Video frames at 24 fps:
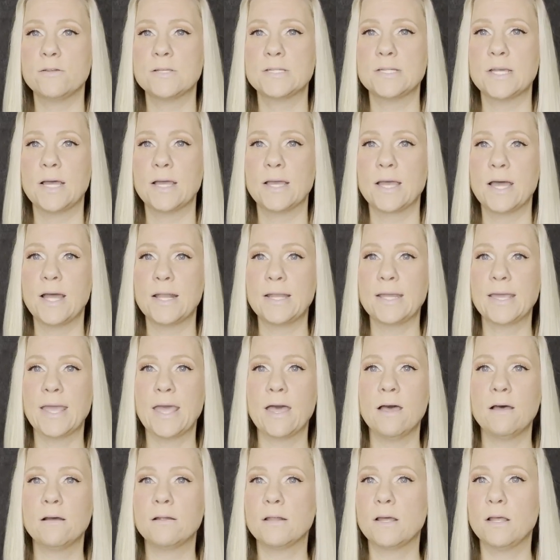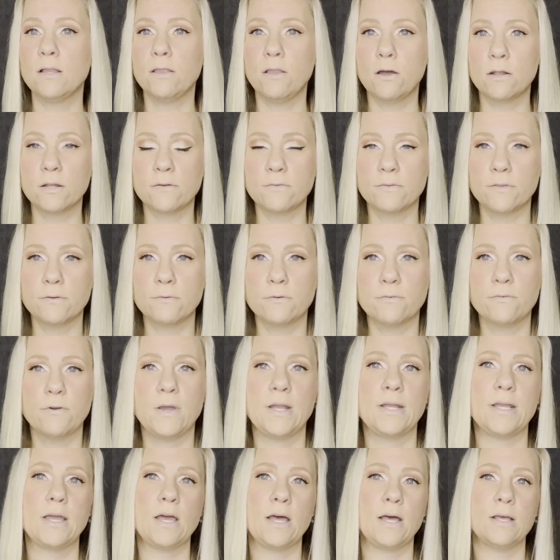Start cutting out a lot of the
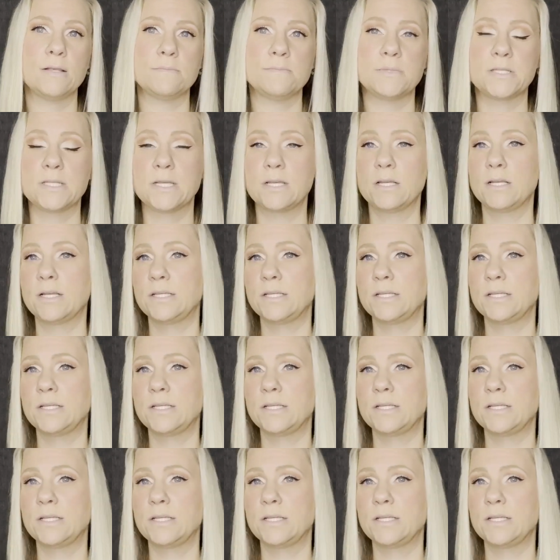refined carbs,